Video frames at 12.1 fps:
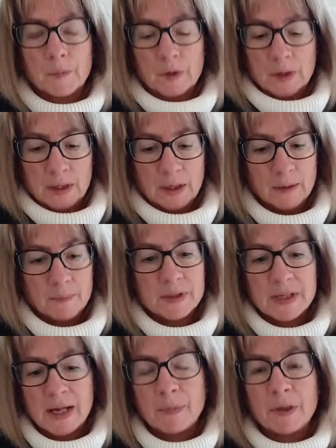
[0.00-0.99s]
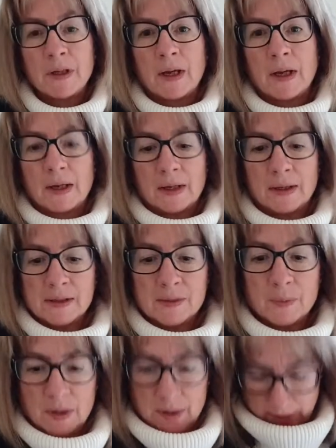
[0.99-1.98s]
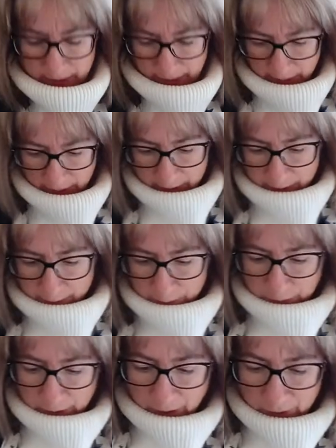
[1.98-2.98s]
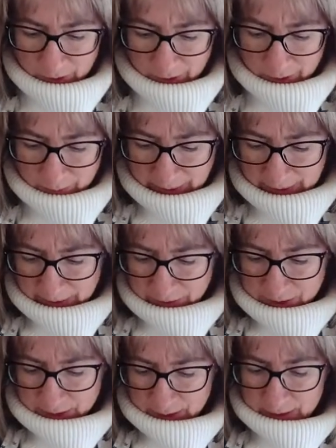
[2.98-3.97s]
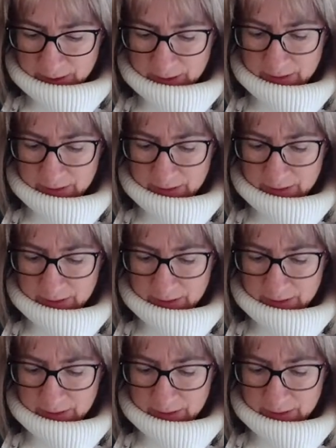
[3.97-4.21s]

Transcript: Keep dabbing your hands with the cocoa powder.